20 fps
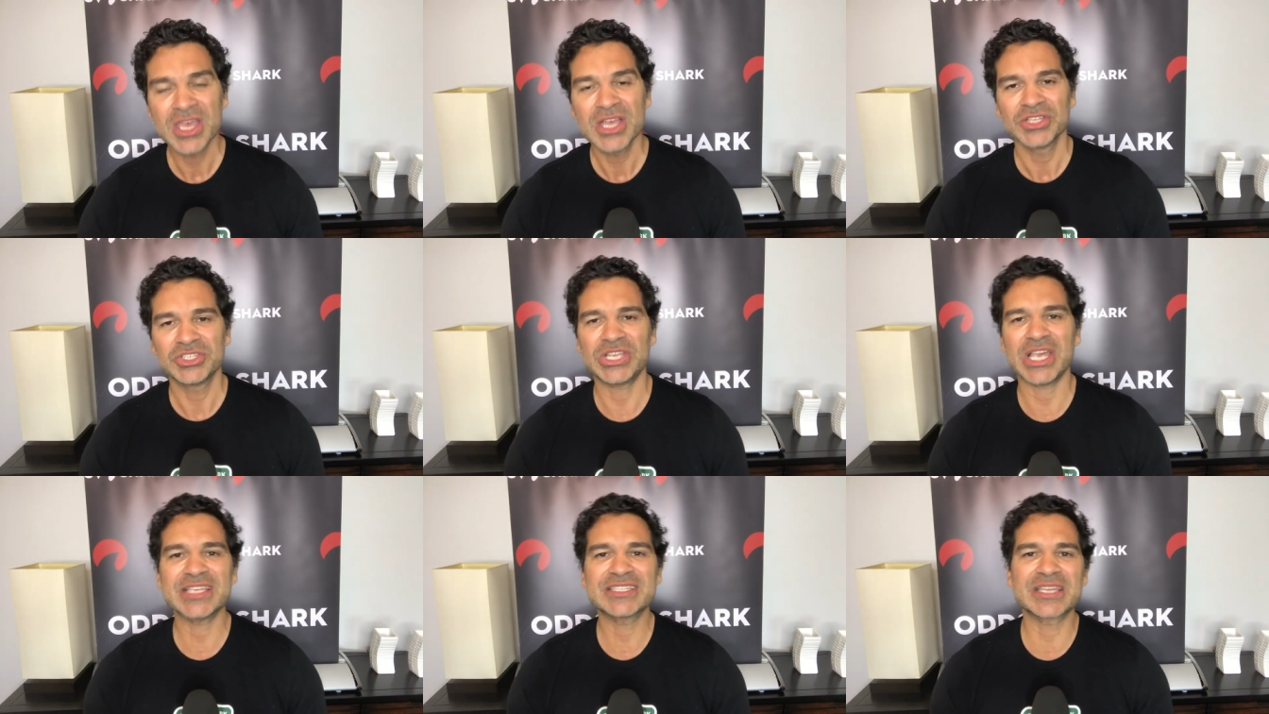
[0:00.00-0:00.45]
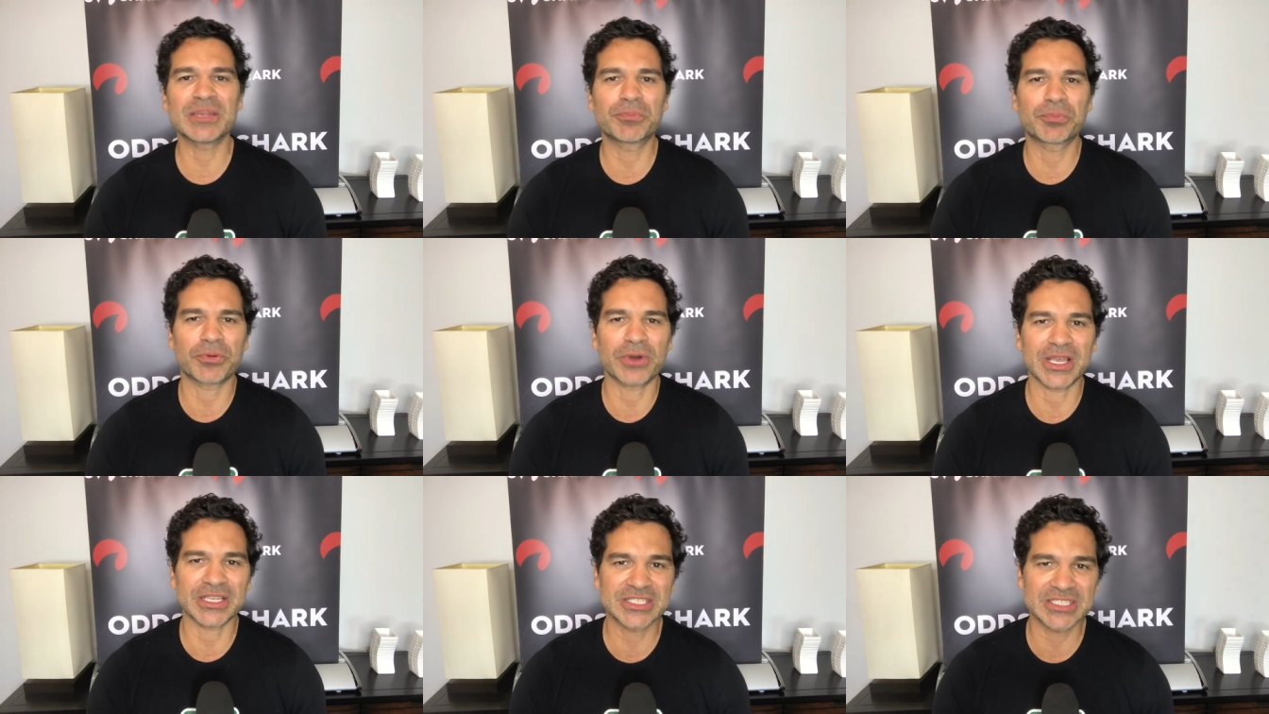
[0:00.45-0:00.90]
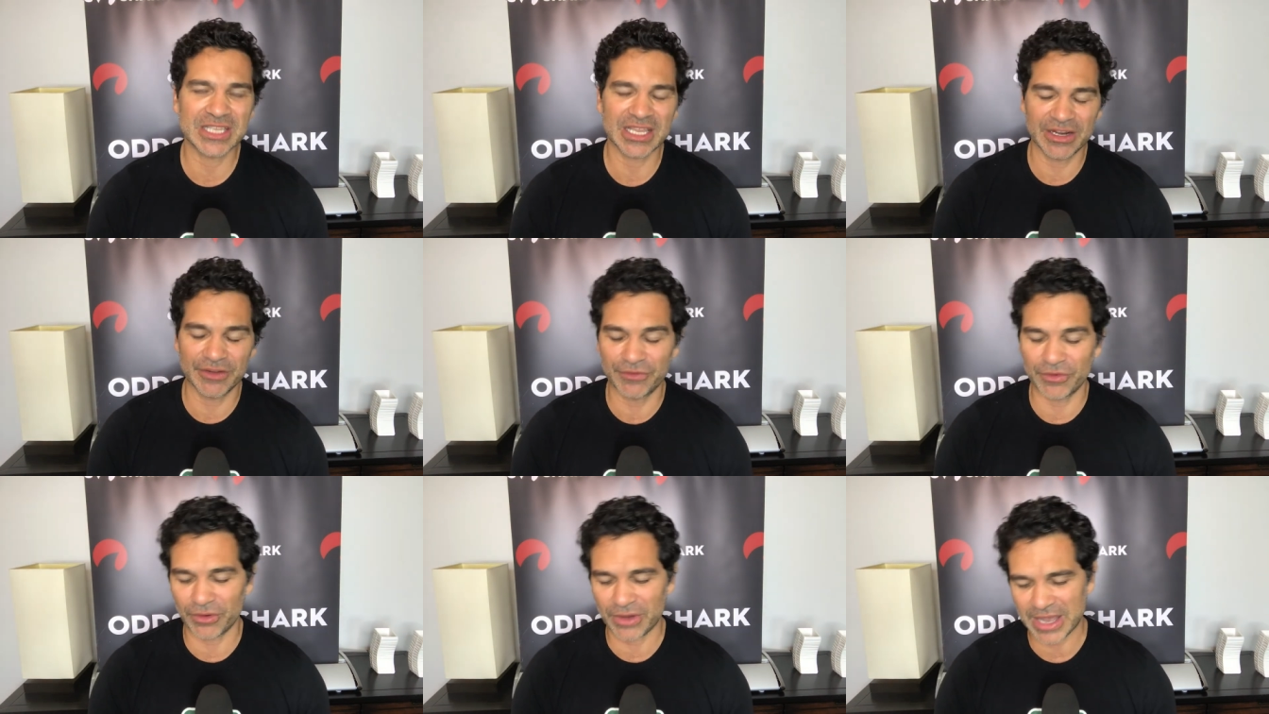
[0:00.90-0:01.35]
Jason Preston
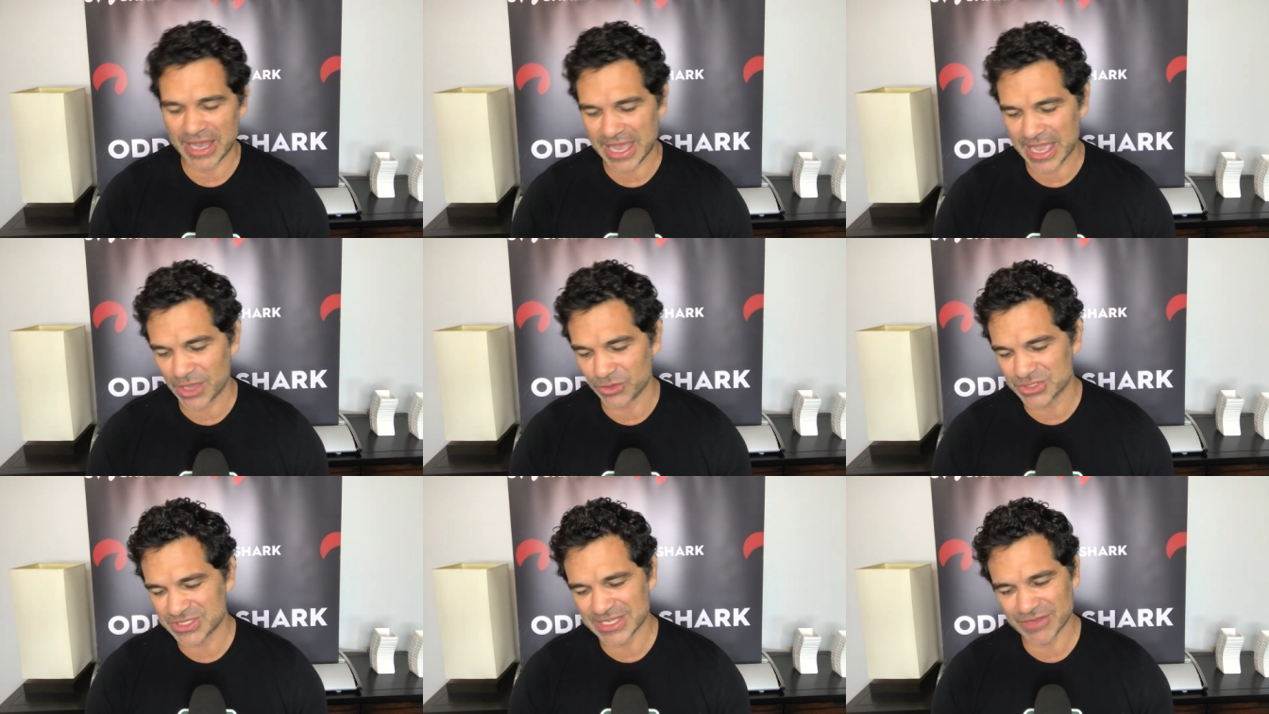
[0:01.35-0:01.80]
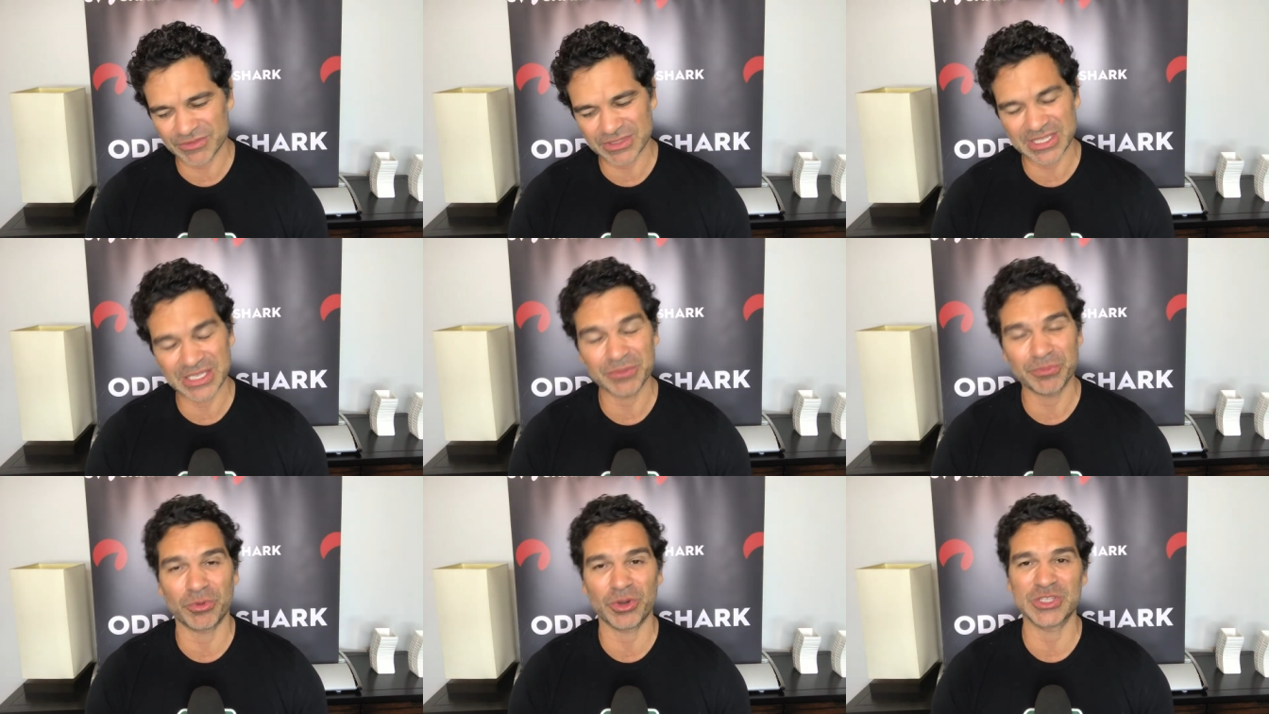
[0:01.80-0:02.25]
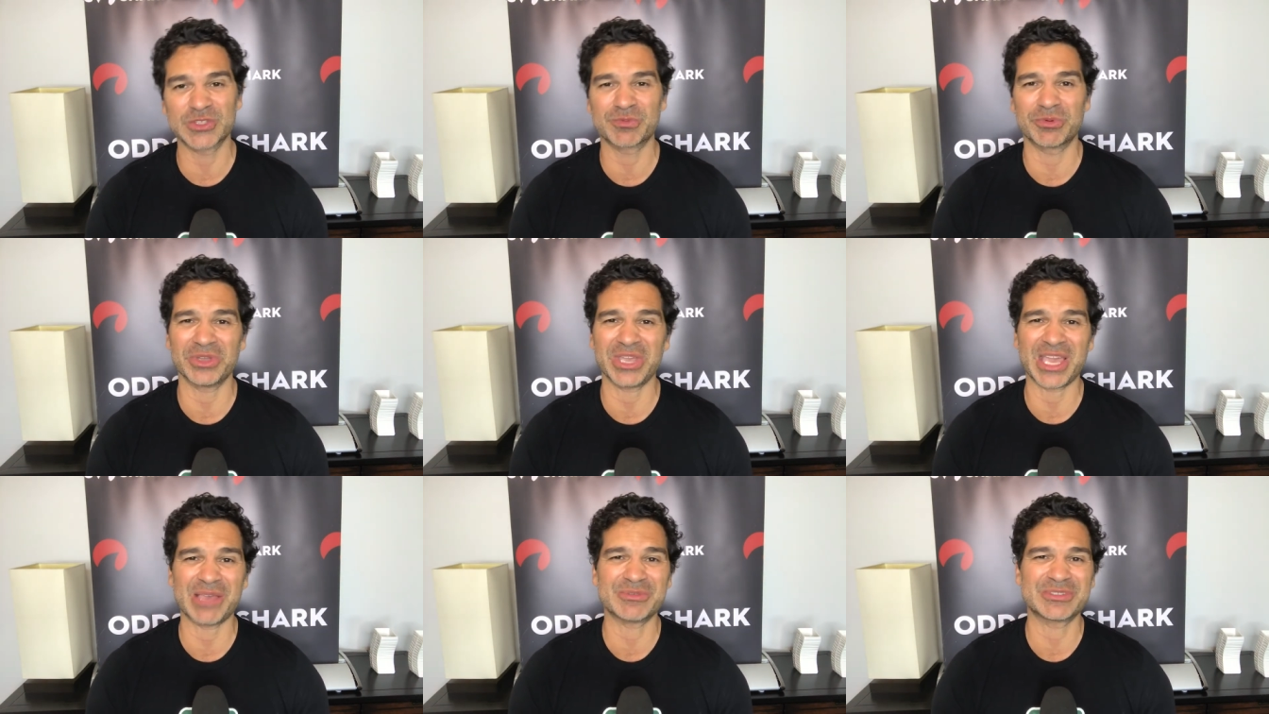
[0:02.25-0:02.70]
of Ohio, 17 points per
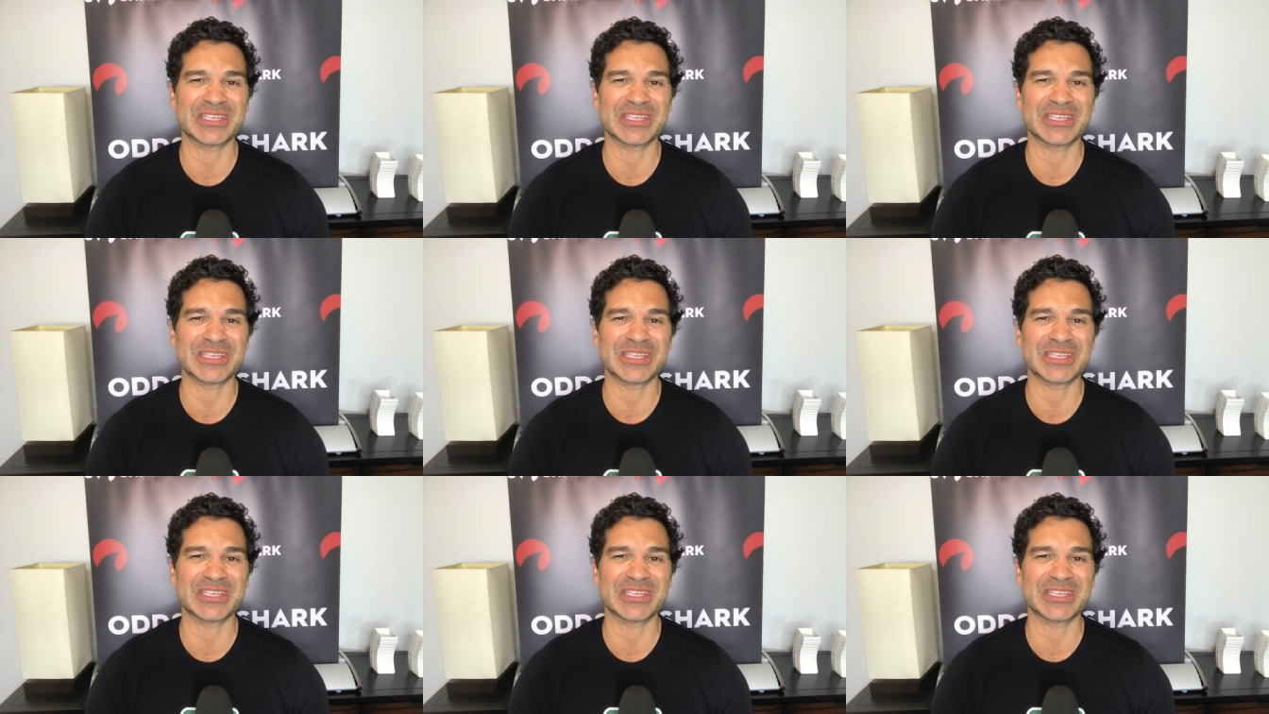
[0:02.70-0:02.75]
game,